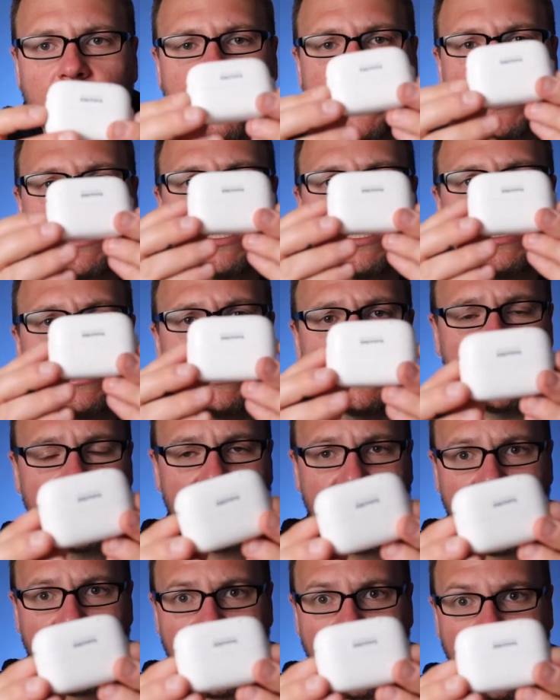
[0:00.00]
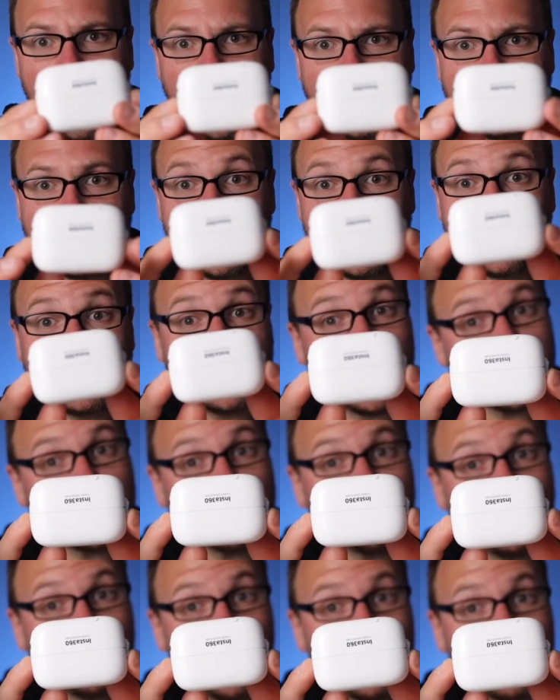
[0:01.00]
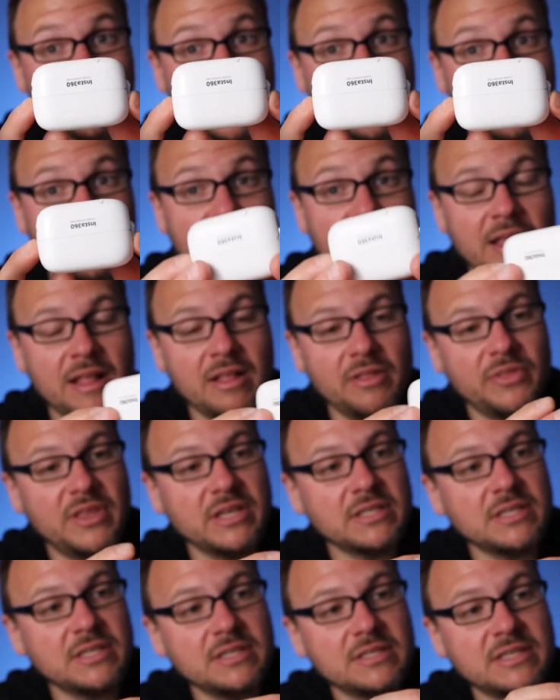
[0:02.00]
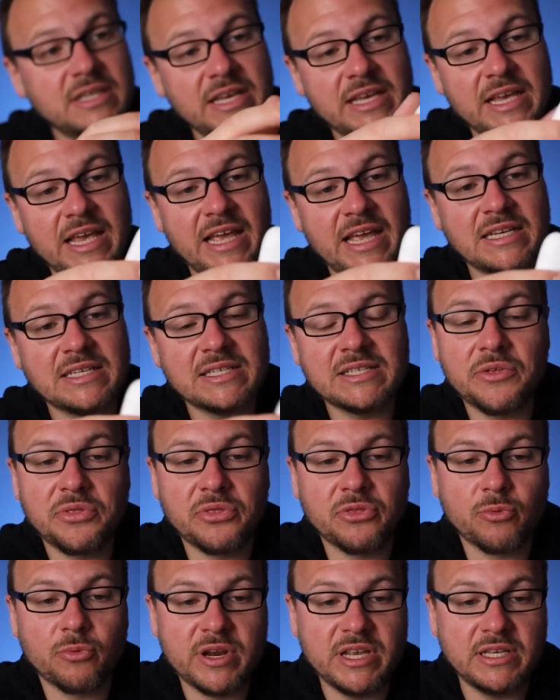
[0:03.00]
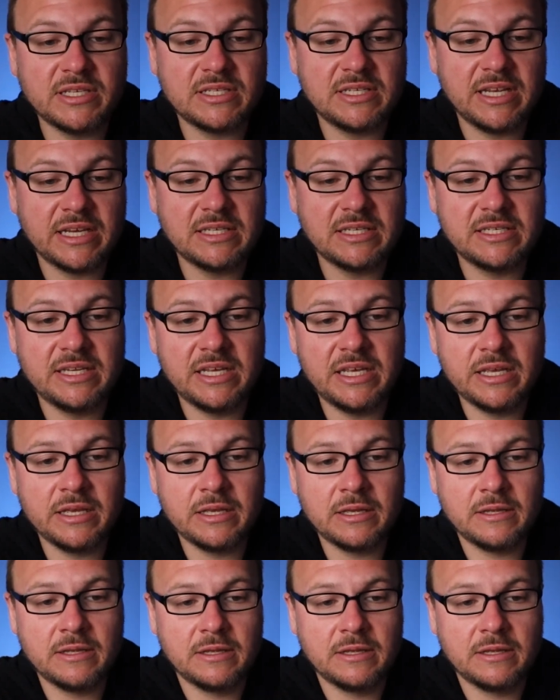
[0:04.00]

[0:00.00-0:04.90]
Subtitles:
recently and I did a test vlog with. This is the Insta360.